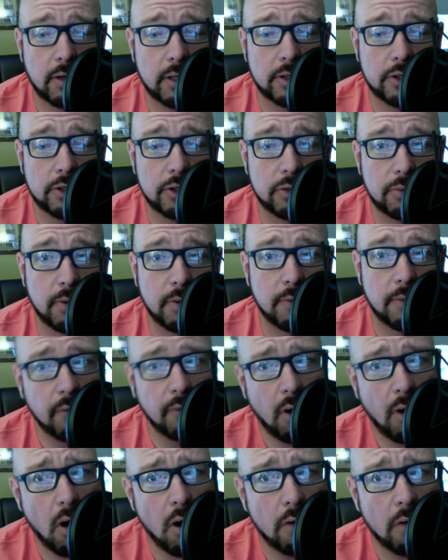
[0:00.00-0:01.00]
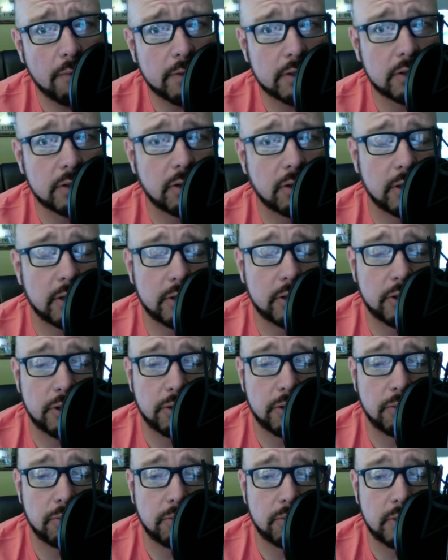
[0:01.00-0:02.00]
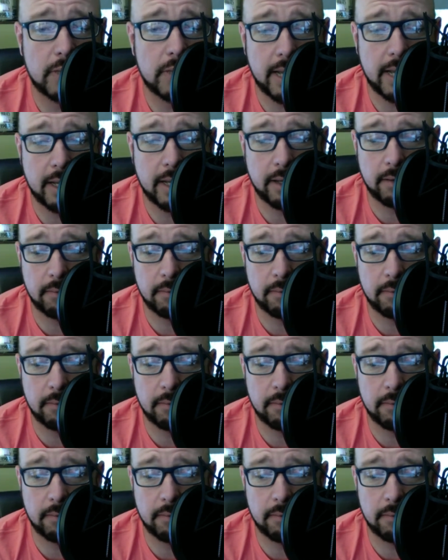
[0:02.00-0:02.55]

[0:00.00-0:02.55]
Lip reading: to evolve. It's starting to take,